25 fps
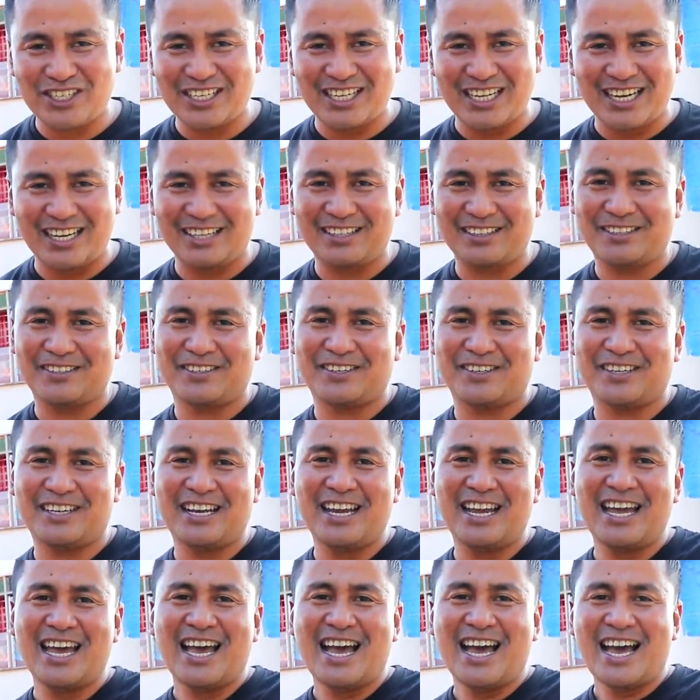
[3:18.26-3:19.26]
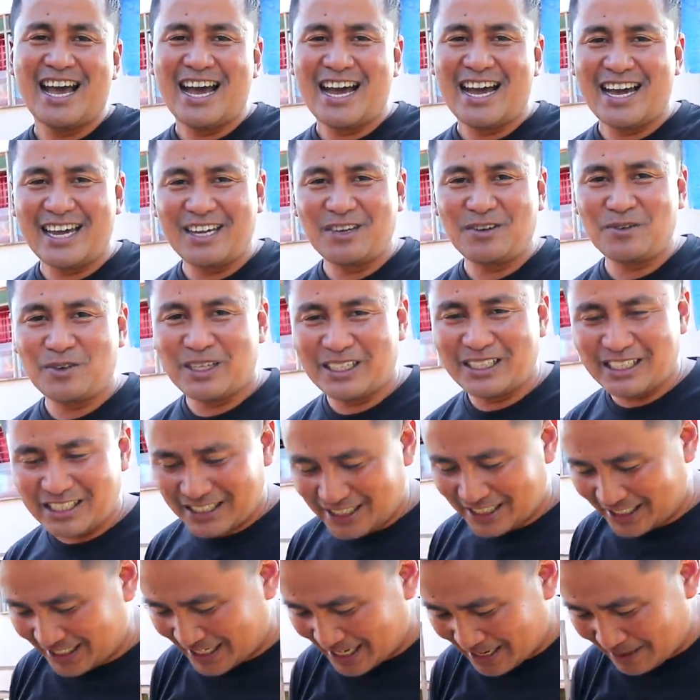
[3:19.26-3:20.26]
and other high
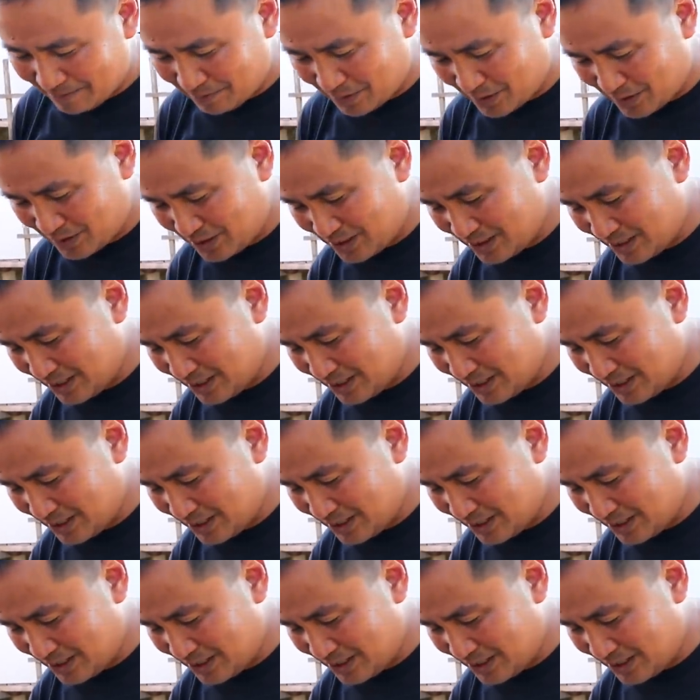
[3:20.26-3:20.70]
quality guppies.